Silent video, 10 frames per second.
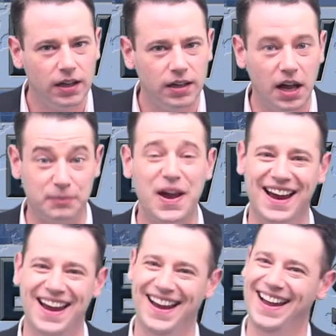
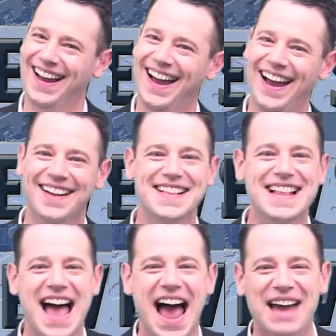
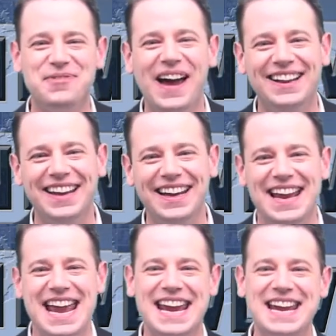And finally,
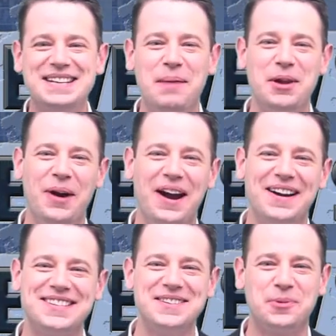E.W.
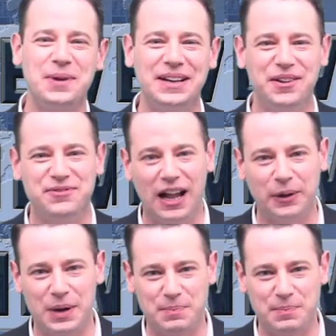Erickson tweeted the following